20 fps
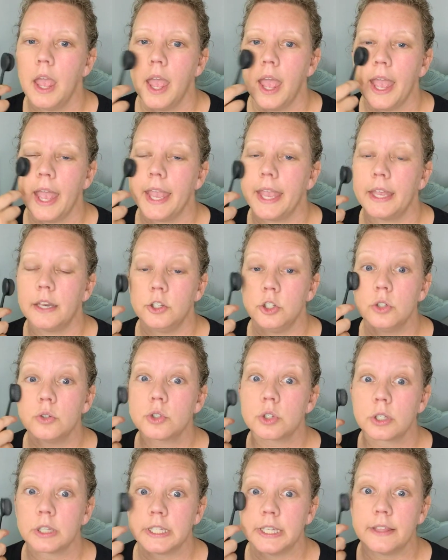And
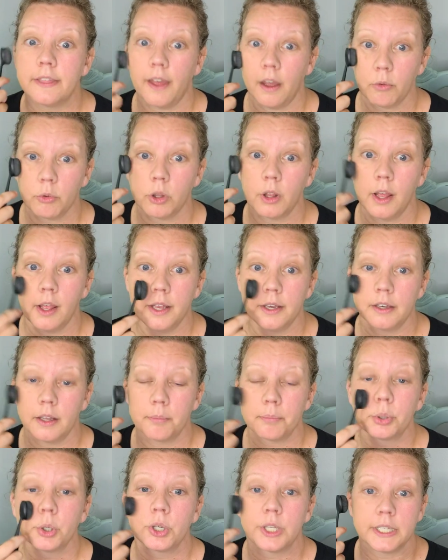usually that will end
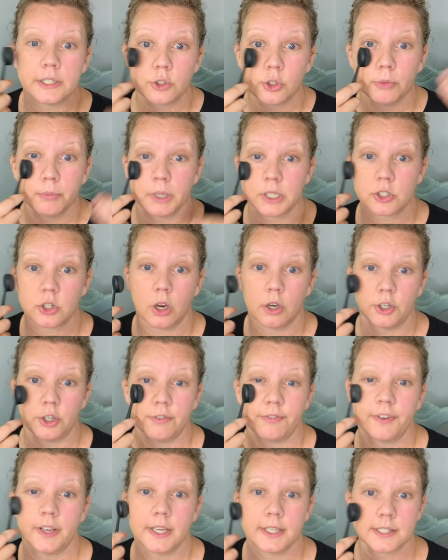up putting too much on your
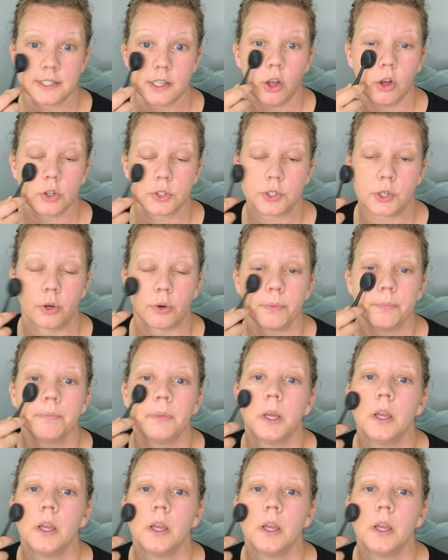face also.